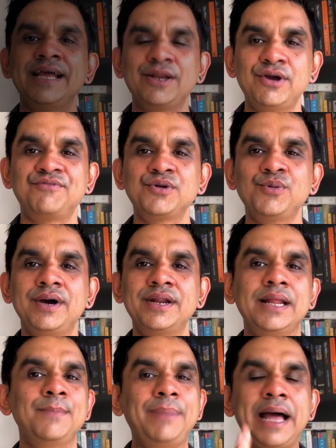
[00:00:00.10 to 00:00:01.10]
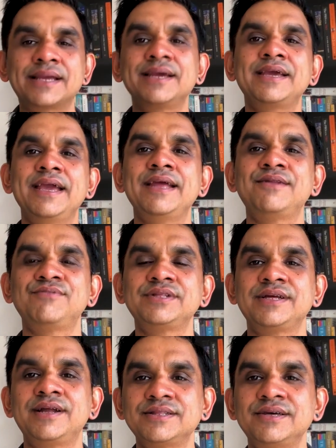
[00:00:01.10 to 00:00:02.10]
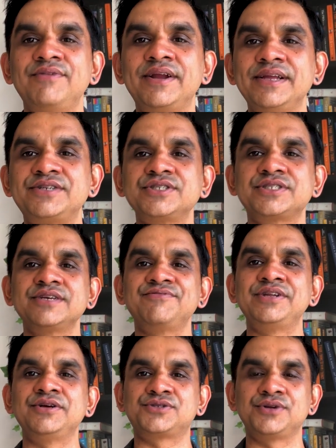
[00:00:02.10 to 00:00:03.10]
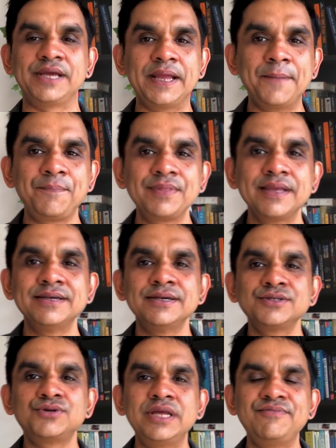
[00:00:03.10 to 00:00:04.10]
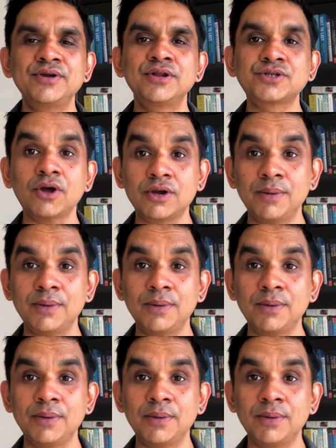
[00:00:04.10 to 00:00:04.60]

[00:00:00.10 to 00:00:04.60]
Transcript: Hello everyone, and I'm back again with another very interesting video today. Today we're going to talk